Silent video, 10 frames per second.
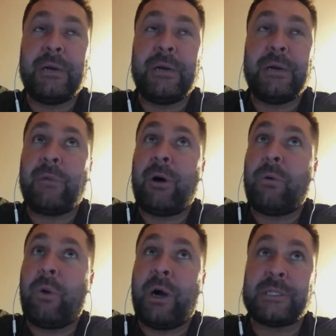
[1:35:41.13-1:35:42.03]
They come from
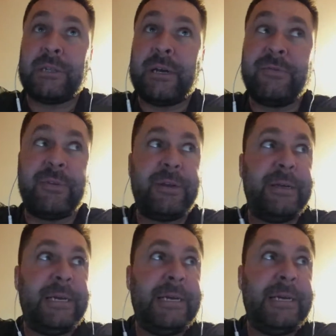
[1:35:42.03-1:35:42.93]
all walks of life,
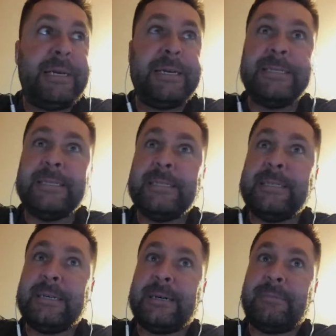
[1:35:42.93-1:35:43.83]

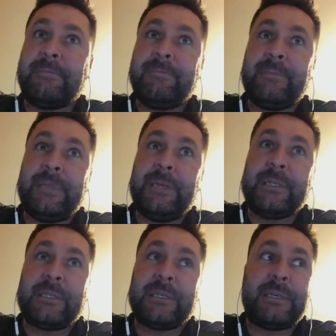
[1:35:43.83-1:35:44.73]
and
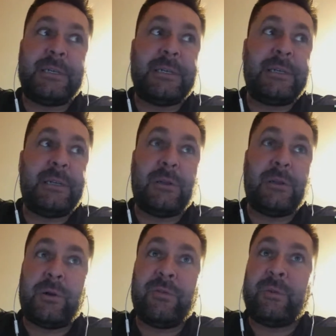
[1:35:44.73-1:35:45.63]
you get to
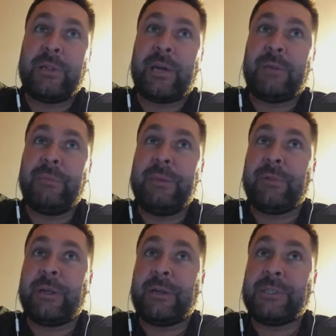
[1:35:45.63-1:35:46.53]
learn from a lot of people that are